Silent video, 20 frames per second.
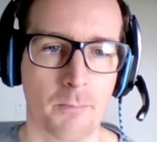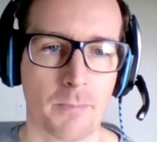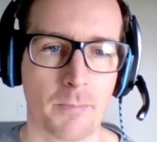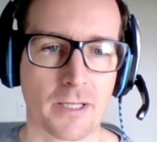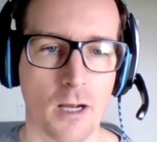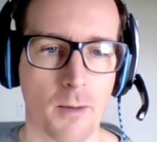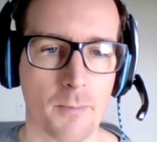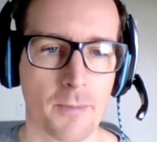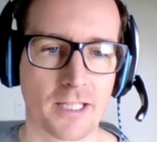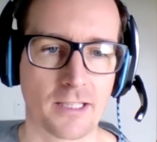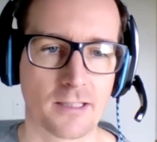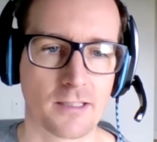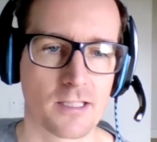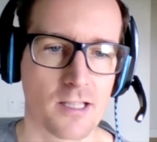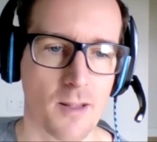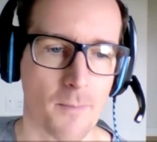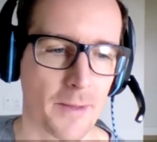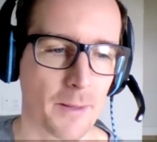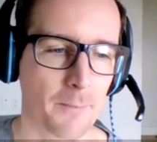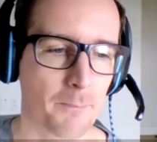becoming into
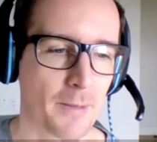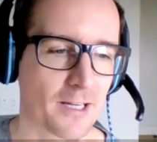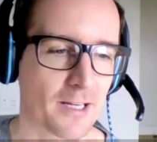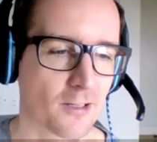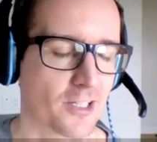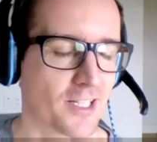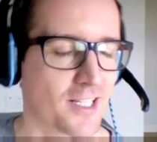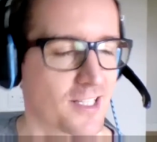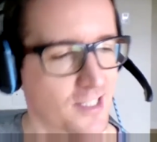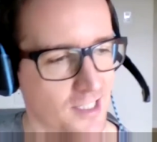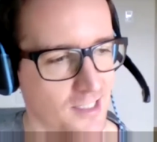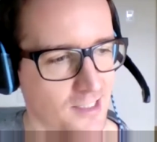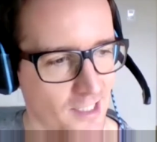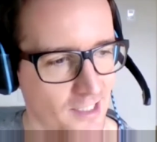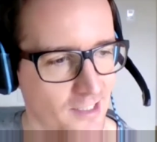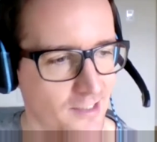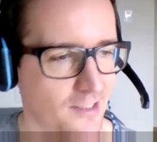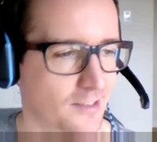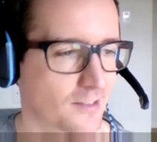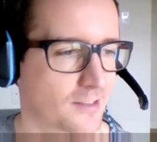something bigger, and it's
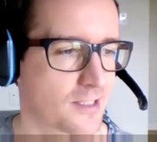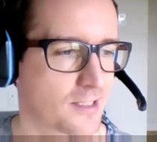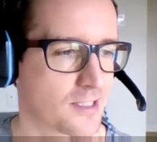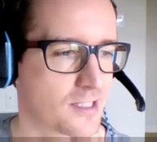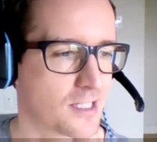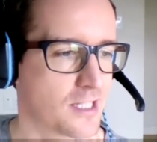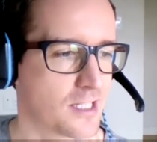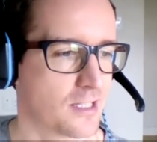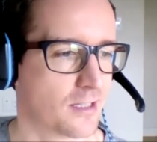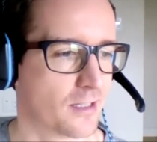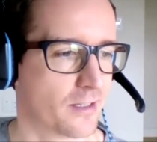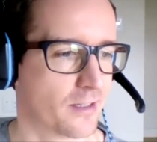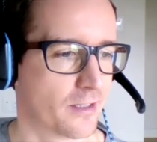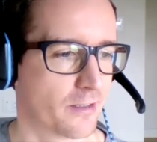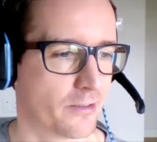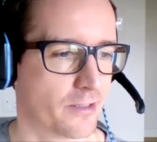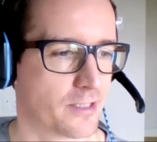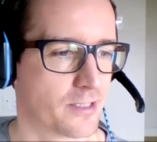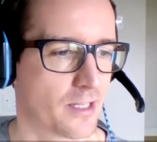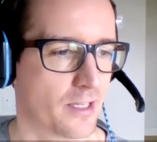exciting to see that
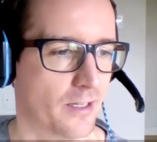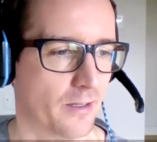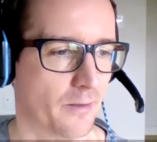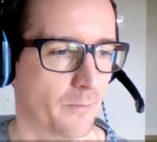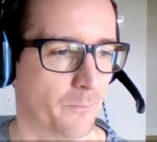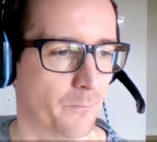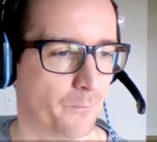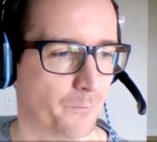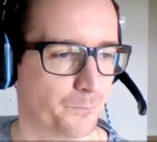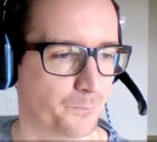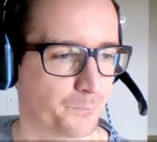there is a